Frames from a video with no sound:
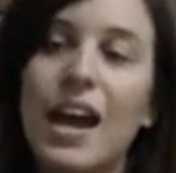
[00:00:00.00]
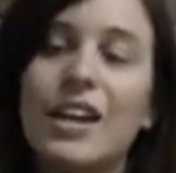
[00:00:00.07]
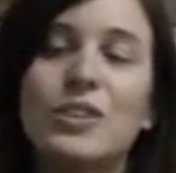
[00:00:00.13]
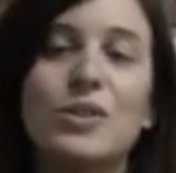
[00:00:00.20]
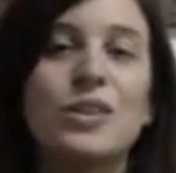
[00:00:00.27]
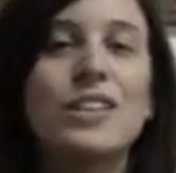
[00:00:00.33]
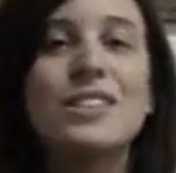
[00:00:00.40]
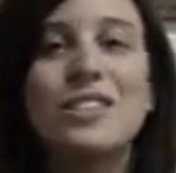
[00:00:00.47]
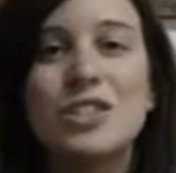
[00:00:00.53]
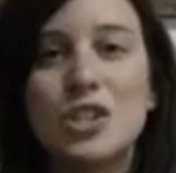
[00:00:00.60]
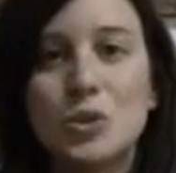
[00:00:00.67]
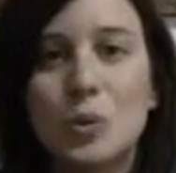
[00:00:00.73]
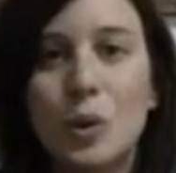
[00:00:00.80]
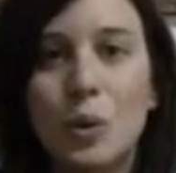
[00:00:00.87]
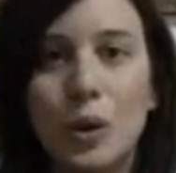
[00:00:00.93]
And so this is
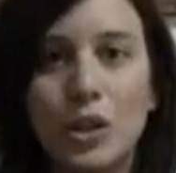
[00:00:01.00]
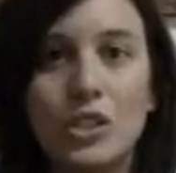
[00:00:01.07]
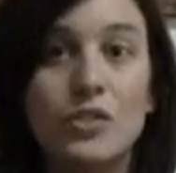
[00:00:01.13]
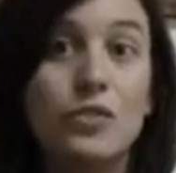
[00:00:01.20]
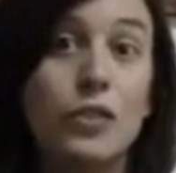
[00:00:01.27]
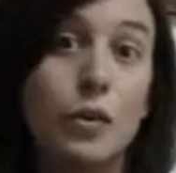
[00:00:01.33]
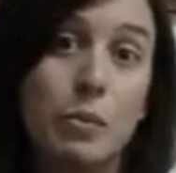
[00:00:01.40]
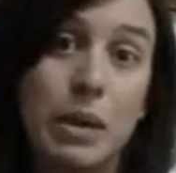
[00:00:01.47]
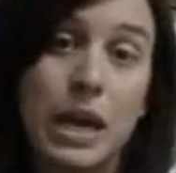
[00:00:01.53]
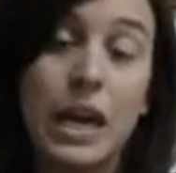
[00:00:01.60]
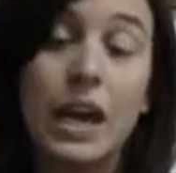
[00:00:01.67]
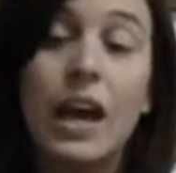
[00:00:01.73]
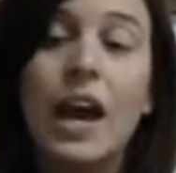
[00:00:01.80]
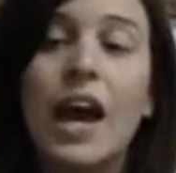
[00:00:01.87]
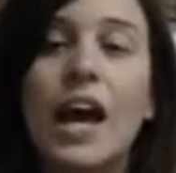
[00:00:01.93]
just what works for
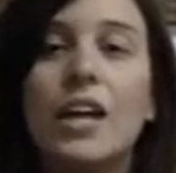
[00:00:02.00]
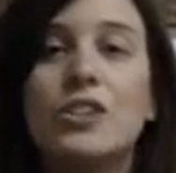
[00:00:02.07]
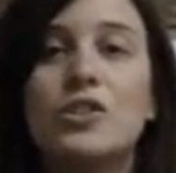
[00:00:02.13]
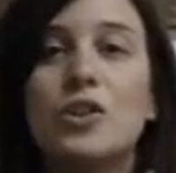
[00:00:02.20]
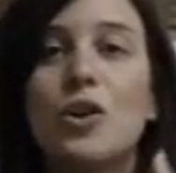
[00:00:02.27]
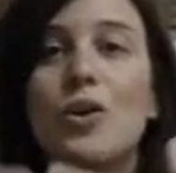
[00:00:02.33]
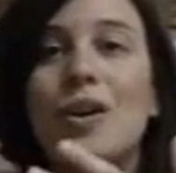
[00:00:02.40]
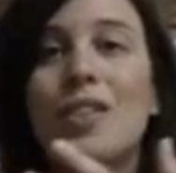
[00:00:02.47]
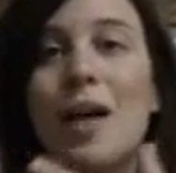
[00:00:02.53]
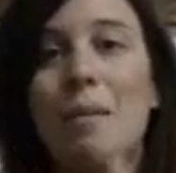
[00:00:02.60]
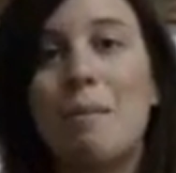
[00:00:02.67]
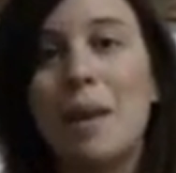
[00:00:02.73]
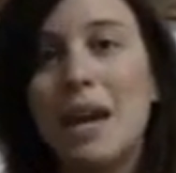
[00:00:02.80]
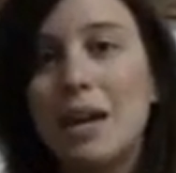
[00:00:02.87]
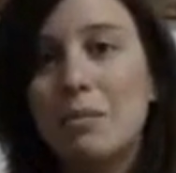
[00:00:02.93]
me. And so in
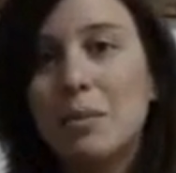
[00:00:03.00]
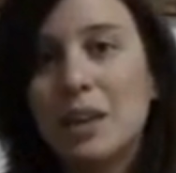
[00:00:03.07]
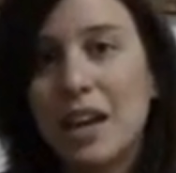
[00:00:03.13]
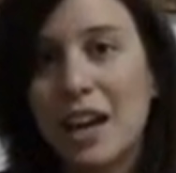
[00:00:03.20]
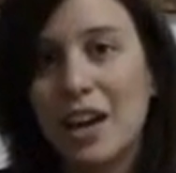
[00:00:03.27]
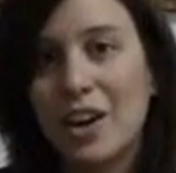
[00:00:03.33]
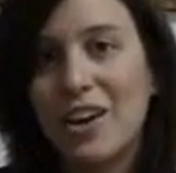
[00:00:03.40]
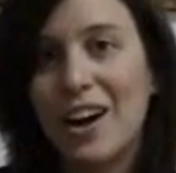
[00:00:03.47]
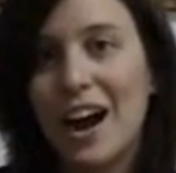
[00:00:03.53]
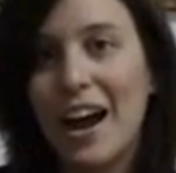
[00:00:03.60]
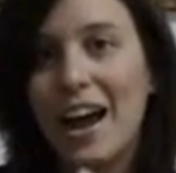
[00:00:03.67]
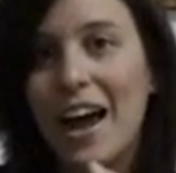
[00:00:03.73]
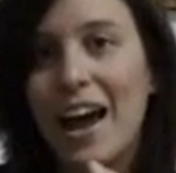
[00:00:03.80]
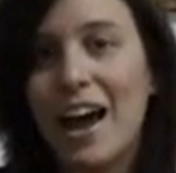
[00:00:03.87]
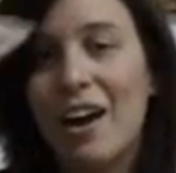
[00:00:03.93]
that main planner, I
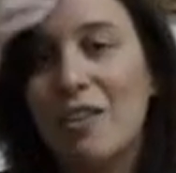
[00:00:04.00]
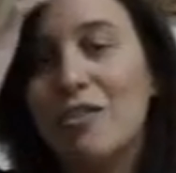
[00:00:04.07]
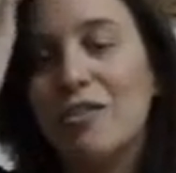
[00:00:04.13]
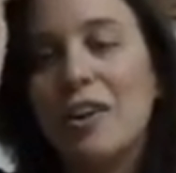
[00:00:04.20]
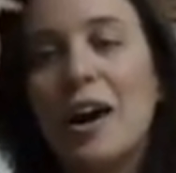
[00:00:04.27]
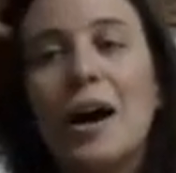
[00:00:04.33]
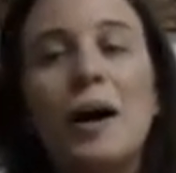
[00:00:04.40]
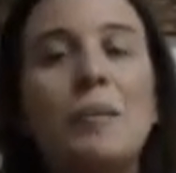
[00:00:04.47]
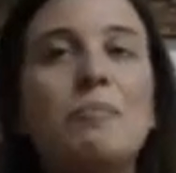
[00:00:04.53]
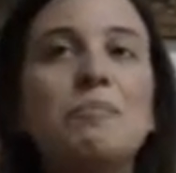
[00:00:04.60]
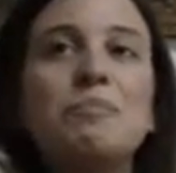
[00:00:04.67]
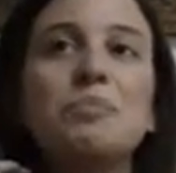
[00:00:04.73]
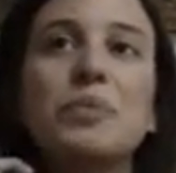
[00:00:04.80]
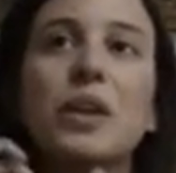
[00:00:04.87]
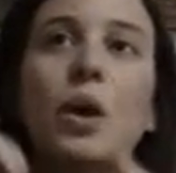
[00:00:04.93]
have
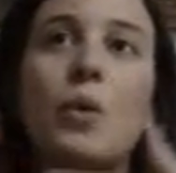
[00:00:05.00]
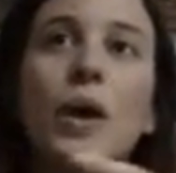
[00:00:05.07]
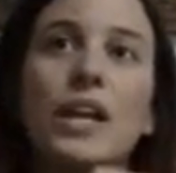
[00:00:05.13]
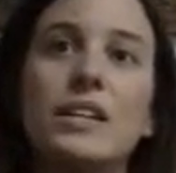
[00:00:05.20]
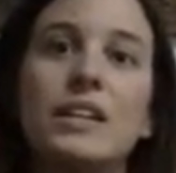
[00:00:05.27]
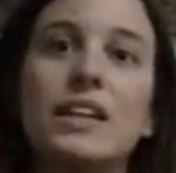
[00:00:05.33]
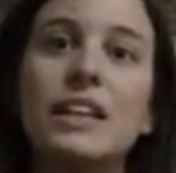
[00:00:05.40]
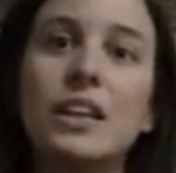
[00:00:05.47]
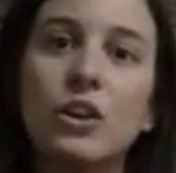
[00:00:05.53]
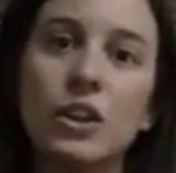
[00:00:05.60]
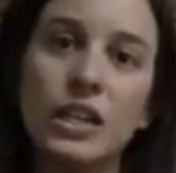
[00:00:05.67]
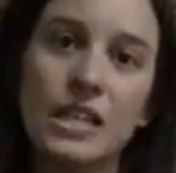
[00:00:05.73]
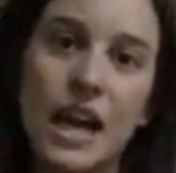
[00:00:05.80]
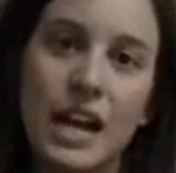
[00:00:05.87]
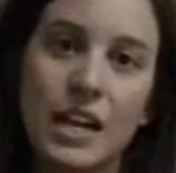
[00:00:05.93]
a way to
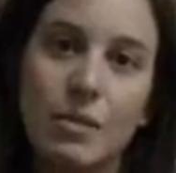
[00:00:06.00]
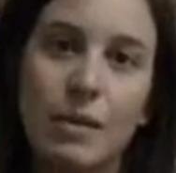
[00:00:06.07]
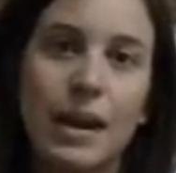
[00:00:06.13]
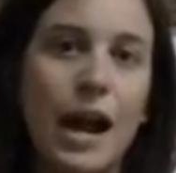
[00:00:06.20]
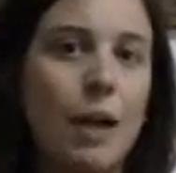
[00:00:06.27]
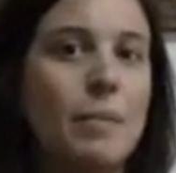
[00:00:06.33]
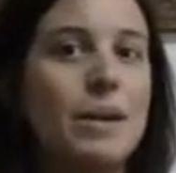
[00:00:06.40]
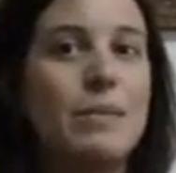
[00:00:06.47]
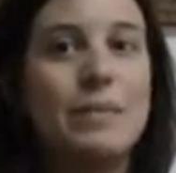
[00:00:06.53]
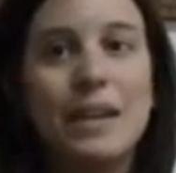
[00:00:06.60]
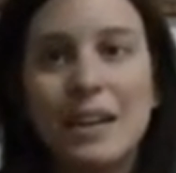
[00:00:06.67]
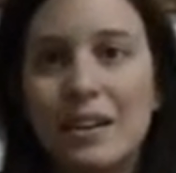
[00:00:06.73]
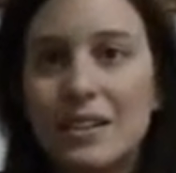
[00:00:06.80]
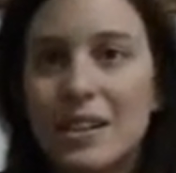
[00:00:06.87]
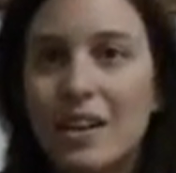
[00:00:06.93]
clearly document how many
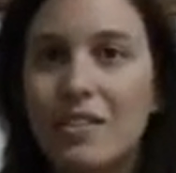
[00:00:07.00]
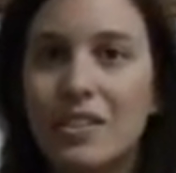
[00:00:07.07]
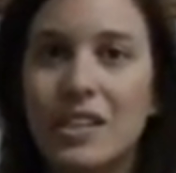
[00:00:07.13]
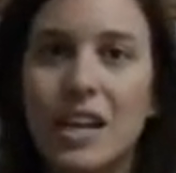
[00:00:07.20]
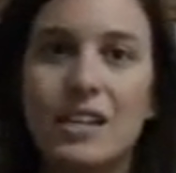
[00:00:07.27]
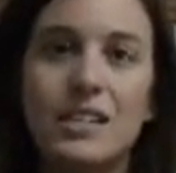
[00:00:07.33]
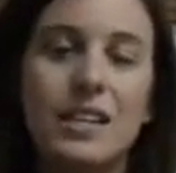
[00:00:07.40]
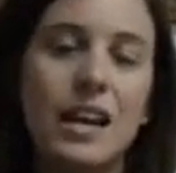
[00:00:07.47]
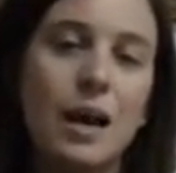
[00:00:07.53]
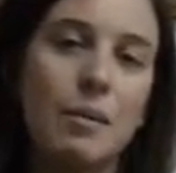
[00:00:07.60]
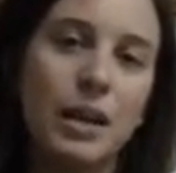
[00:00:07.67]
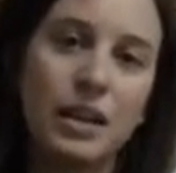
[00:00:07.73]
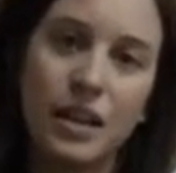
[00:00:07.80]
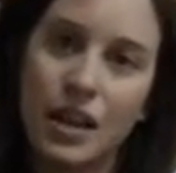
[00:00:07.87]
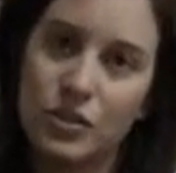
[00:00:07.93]
meetings I've attended, how
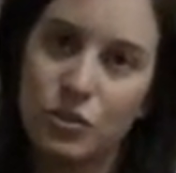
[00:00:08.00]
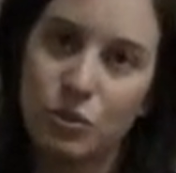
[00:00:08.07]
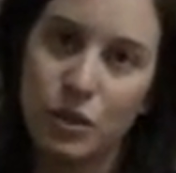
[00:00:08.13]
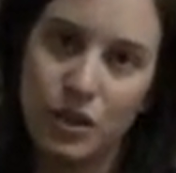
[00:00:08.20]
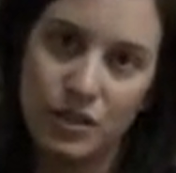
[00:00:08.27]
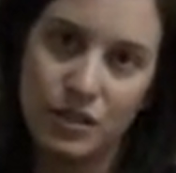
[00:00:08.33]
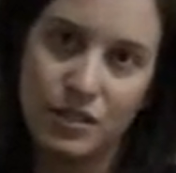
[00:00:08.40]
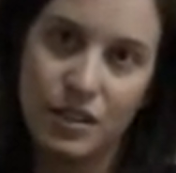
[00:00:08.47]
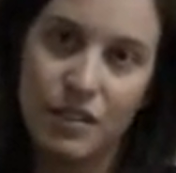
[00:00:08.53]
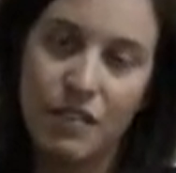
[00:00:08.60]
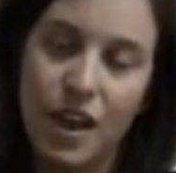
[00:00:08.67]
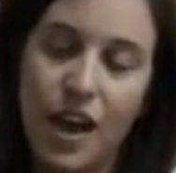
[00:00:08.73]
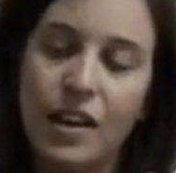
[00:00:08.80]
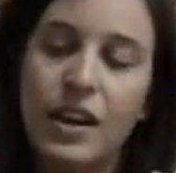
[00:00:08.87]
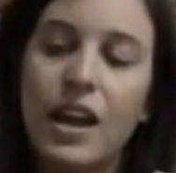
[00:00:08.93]
many classroom lessons I've
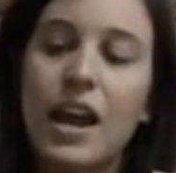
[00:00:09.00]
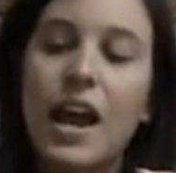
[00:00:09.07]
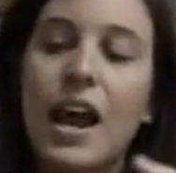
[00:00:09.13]
had.